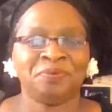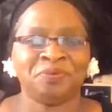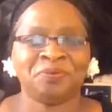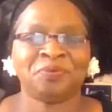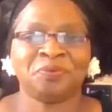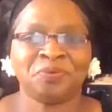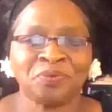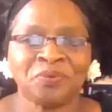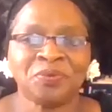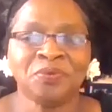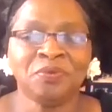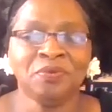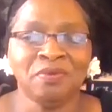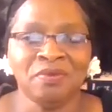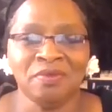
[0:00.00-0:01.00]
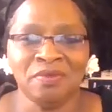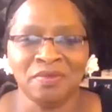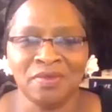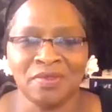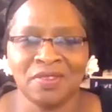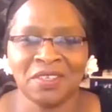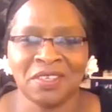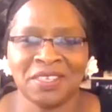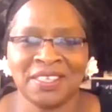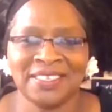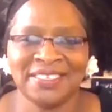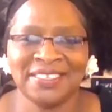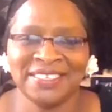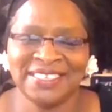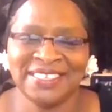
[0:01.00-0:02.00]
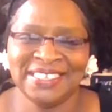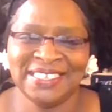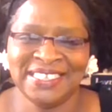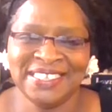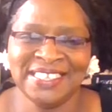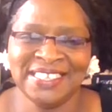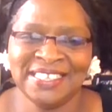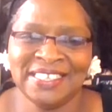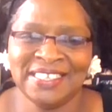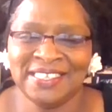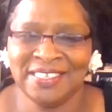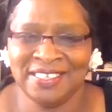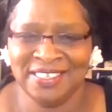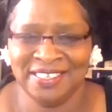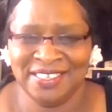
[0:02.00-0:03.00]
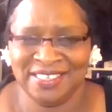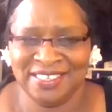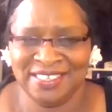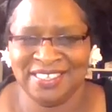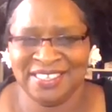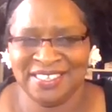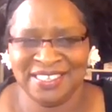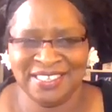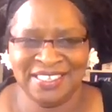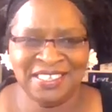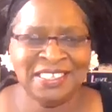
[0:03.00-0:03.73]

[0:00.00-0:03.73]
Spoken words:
(silent)